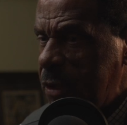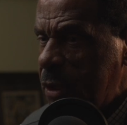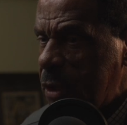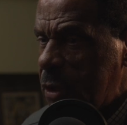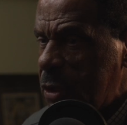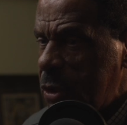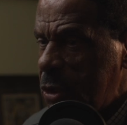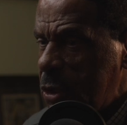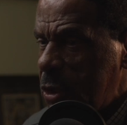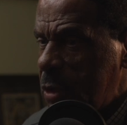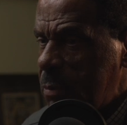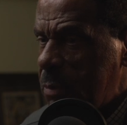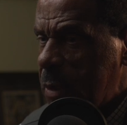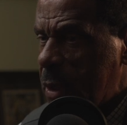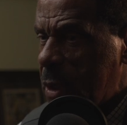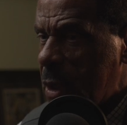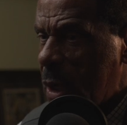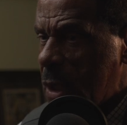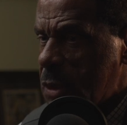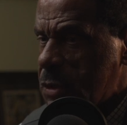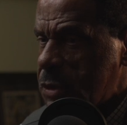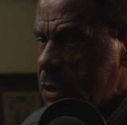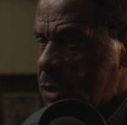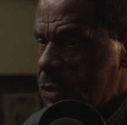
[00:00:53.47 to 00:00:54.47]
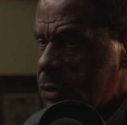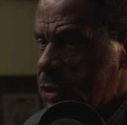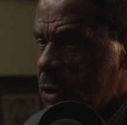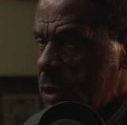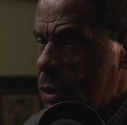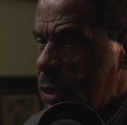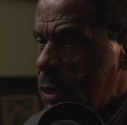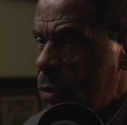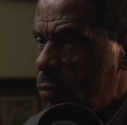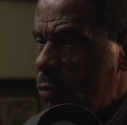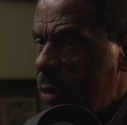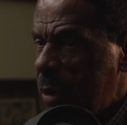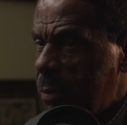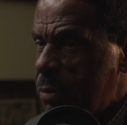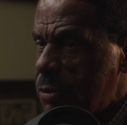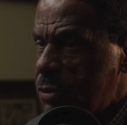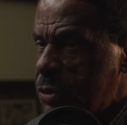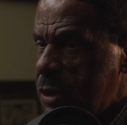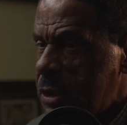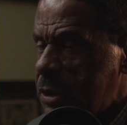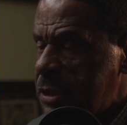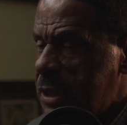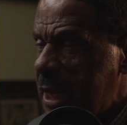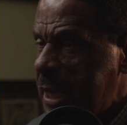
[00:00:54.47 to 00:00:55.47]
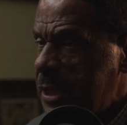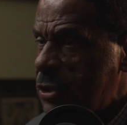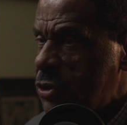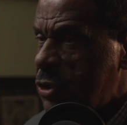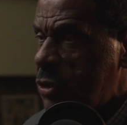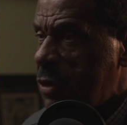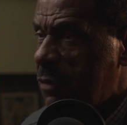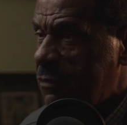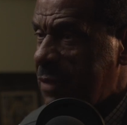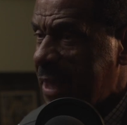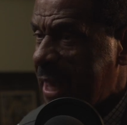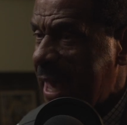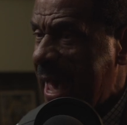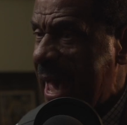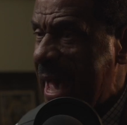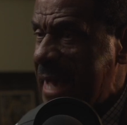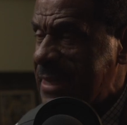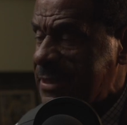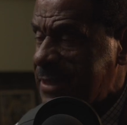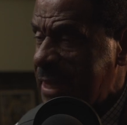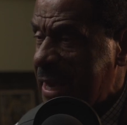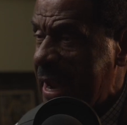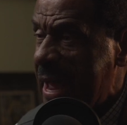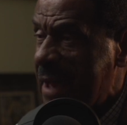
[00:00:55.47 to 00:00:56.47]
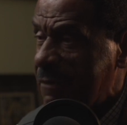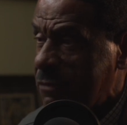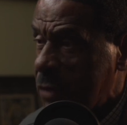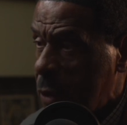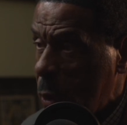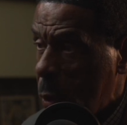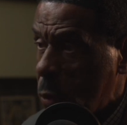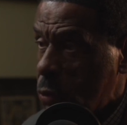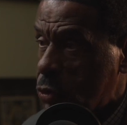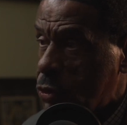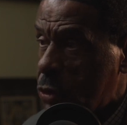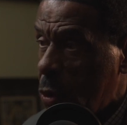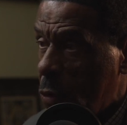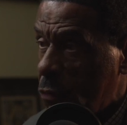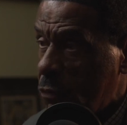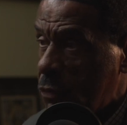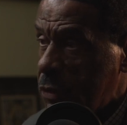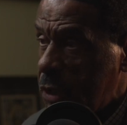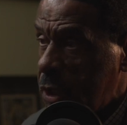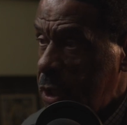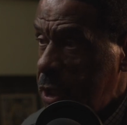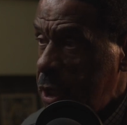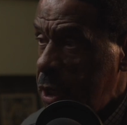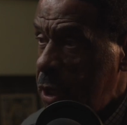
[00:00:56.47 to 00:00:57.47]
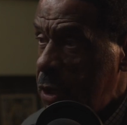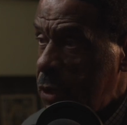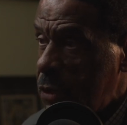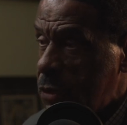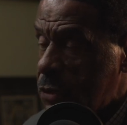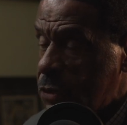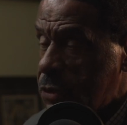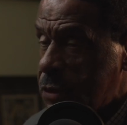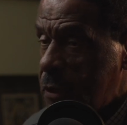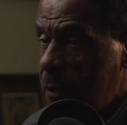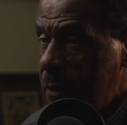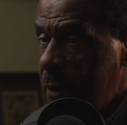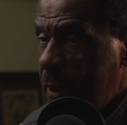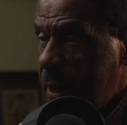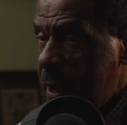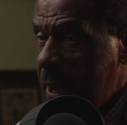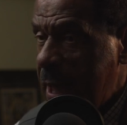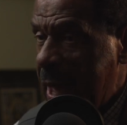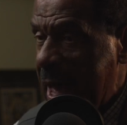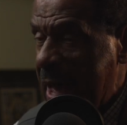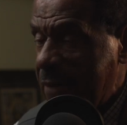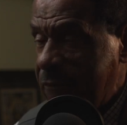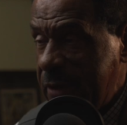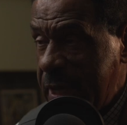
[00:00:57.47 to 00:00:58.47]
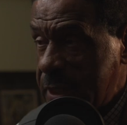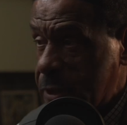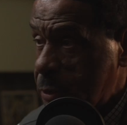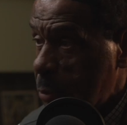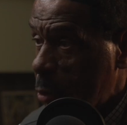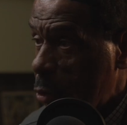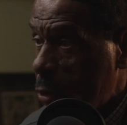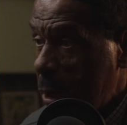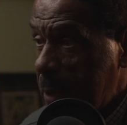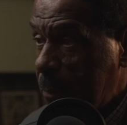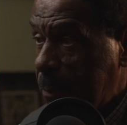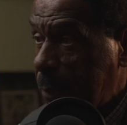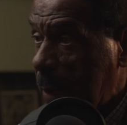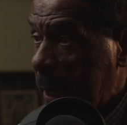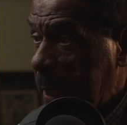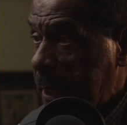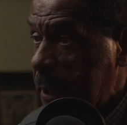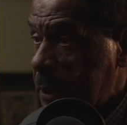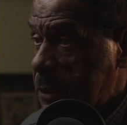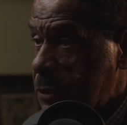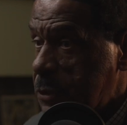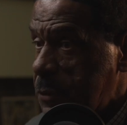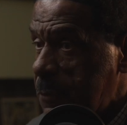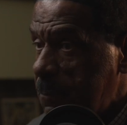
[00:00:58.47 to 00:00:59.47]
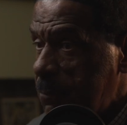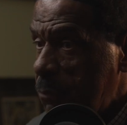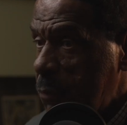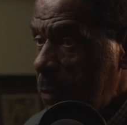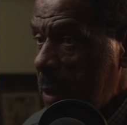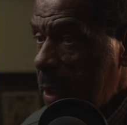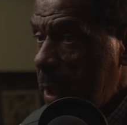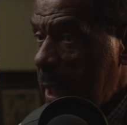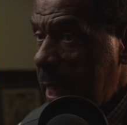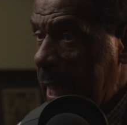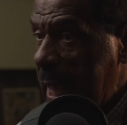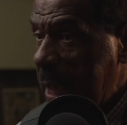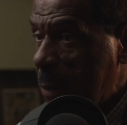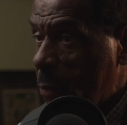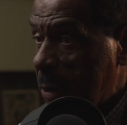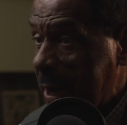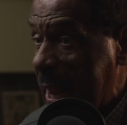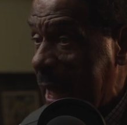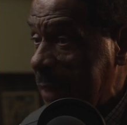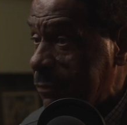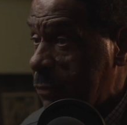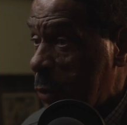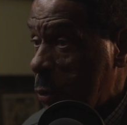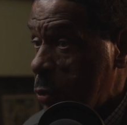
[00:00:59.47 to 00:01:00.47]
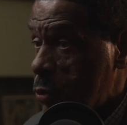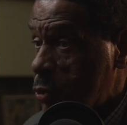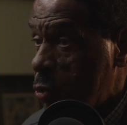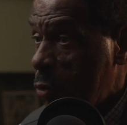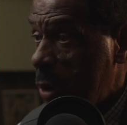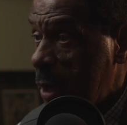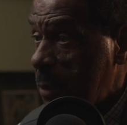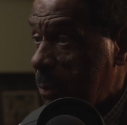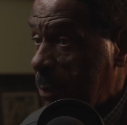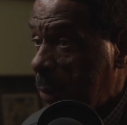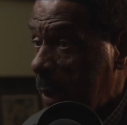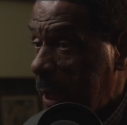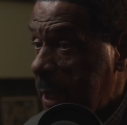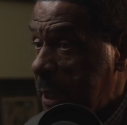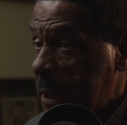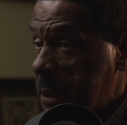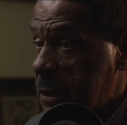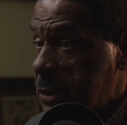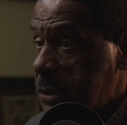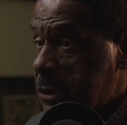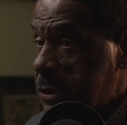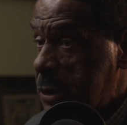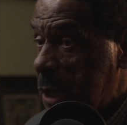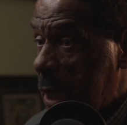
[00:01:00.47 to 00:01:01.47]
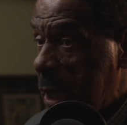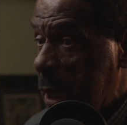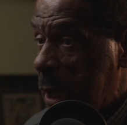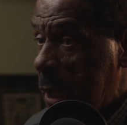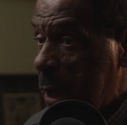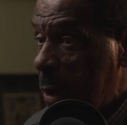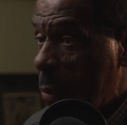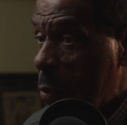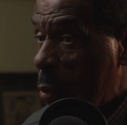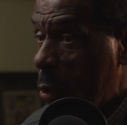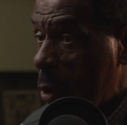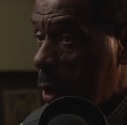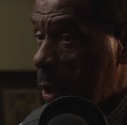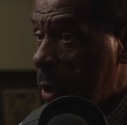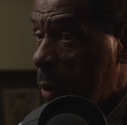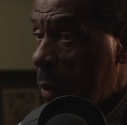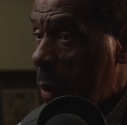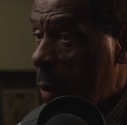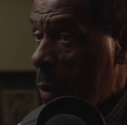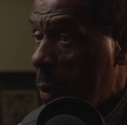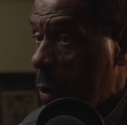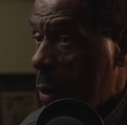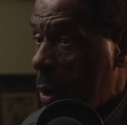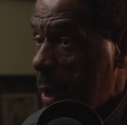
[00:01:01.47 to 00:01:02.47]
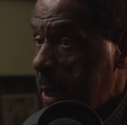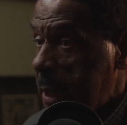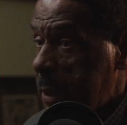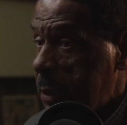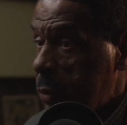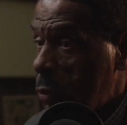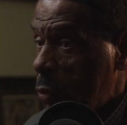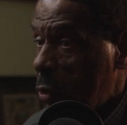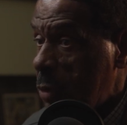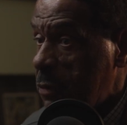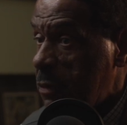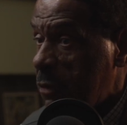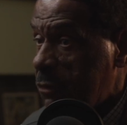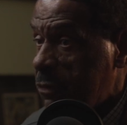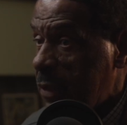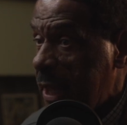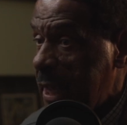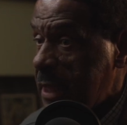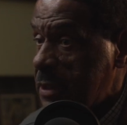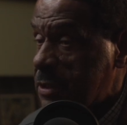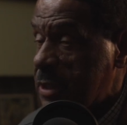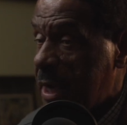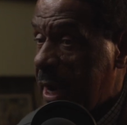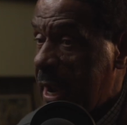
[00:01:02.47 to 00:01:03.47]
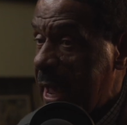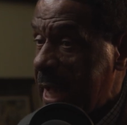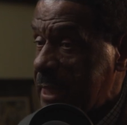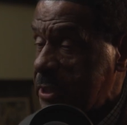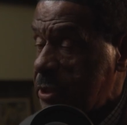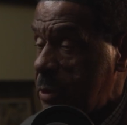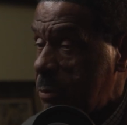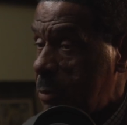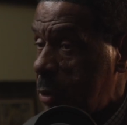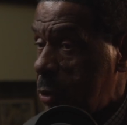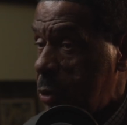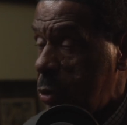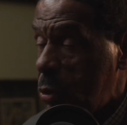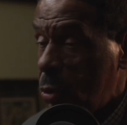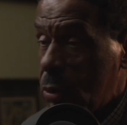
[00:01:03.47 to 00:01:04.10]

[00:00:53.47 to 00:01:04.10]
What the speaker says: good because it's a good representation of the guys that I've coached over the years. I've had some great players, and without those great players working hard and doing the things that I asked them to do,